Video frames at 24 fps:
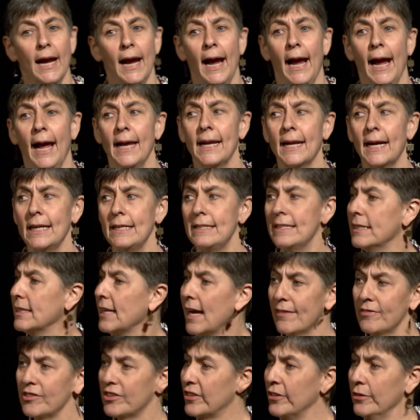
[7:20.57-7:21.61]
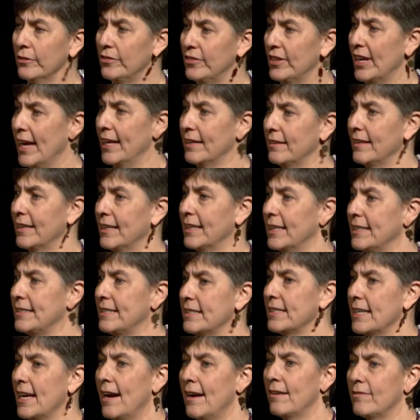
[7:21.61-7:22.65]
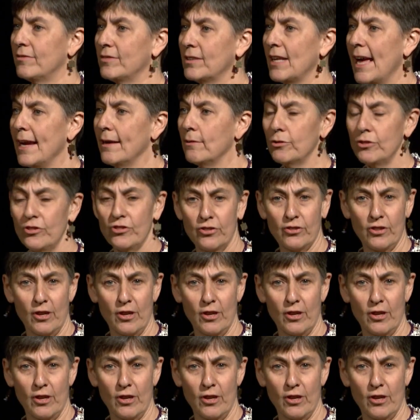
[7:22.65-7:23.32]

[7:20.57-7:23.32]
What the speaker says: And I didn't have a skill set, and I didn't have language